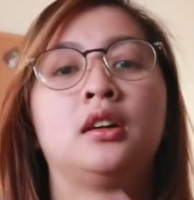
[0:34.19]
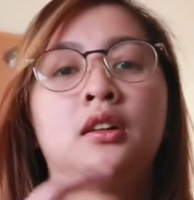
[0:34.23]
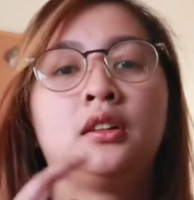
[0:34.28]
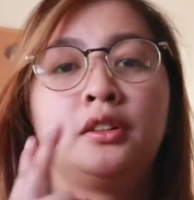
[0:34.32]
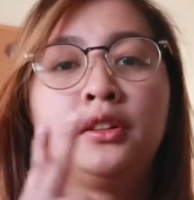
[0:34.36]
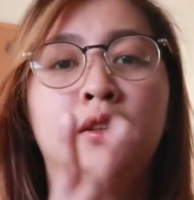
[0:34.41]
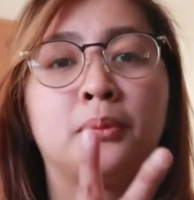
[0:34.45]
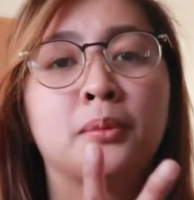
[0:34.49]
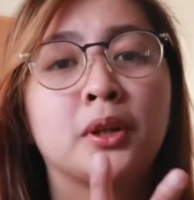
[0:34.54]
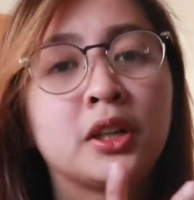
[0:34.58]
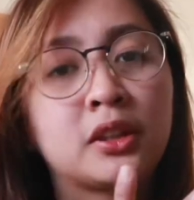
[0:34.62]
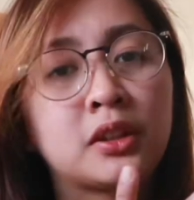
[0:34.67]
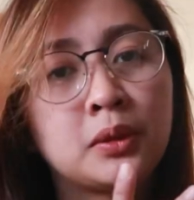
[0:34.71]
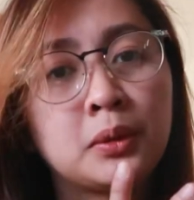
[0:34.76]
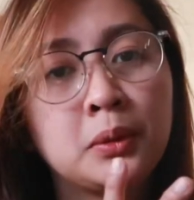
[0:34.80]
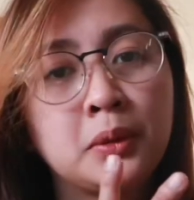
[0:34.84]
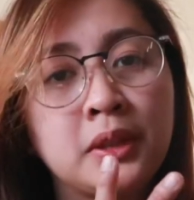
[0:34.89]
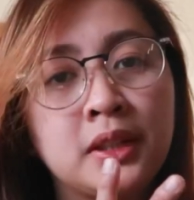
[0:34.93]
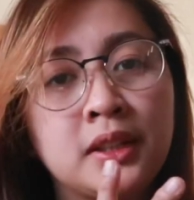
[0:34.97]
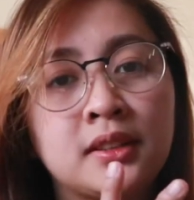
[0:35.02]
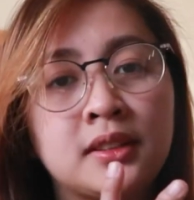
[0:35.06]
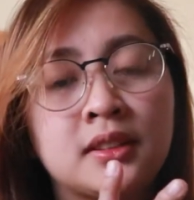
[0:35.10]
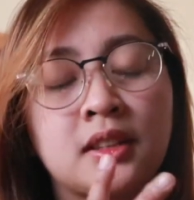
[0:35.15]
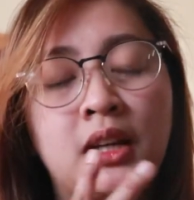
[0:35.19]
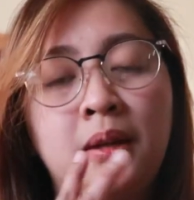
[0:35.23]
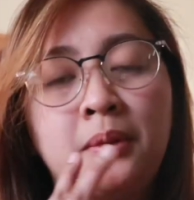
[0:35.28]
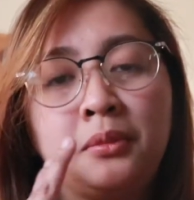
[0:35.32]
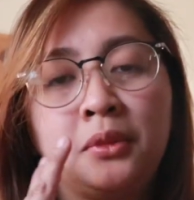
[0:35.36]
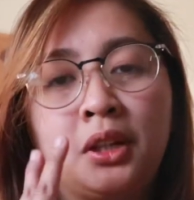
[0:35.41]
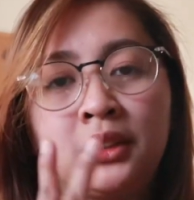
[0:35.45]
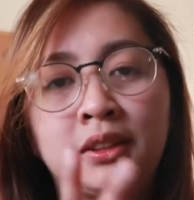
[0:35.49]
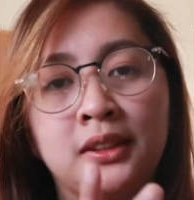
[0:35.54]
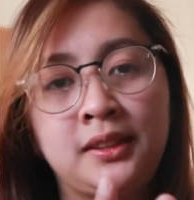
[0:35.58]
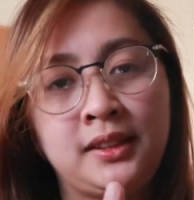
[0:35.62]
Number 2 is, I'm
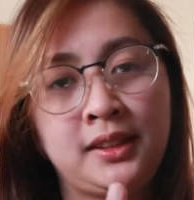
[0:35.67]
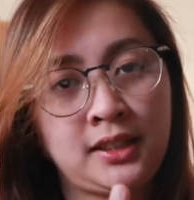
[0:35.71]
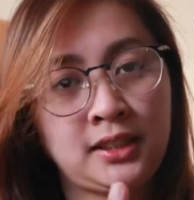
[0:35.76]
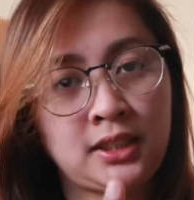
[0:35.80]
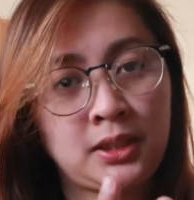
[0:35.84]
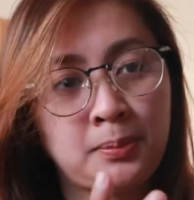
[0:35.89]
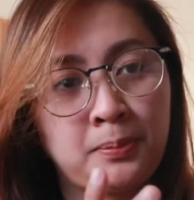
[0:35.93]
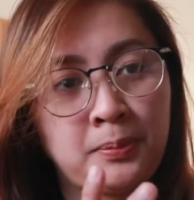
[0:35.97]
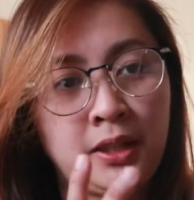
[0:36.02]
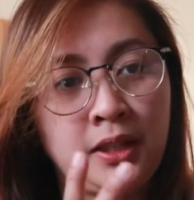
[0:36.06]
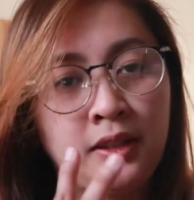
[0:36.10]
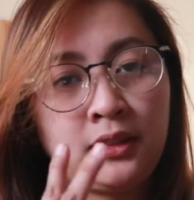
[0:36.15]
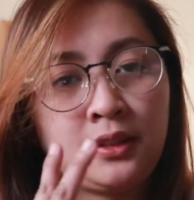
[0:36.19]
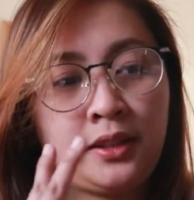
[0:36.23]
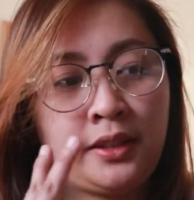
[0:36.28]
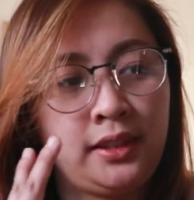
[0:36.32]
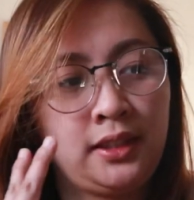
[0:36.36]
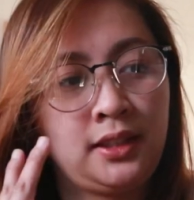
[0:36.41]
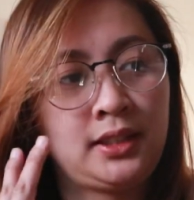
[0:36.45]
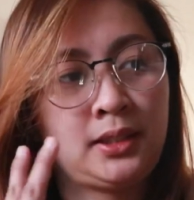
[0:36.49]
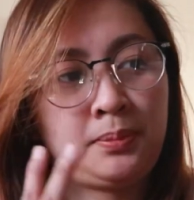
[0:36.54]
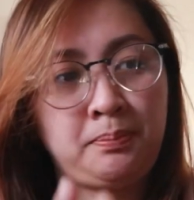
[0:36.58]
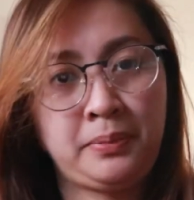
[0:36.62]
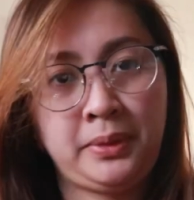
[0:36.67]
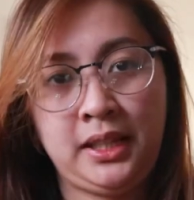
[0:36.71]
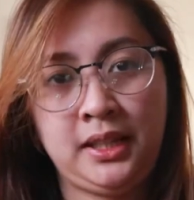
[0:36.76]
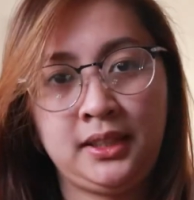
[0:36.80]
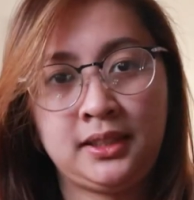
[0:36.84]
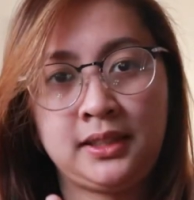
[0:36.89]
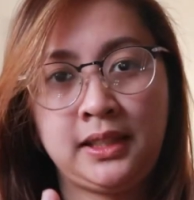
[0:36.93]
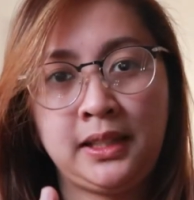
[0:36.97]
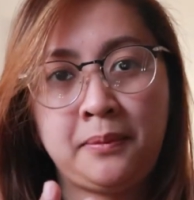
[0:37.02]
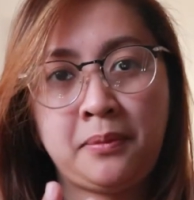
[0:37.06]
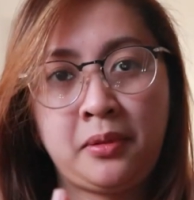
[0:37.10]
not an expert on this pay
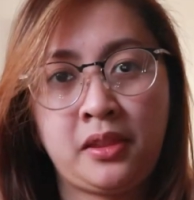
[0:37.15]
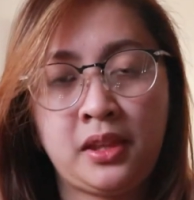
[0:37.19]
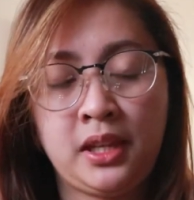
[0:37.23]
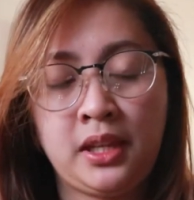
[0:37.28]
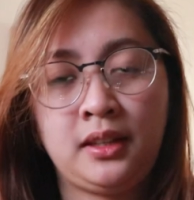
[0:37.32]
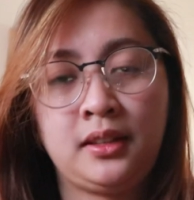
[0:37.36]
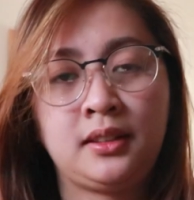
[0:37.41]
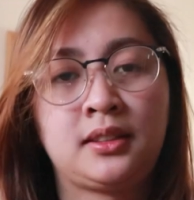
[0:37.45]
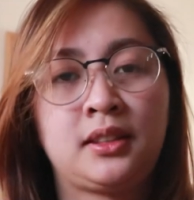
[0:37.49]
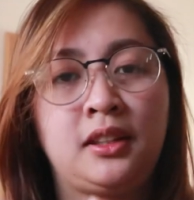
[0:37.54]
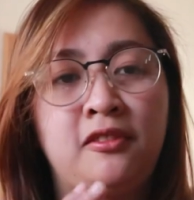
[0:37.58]
slip things.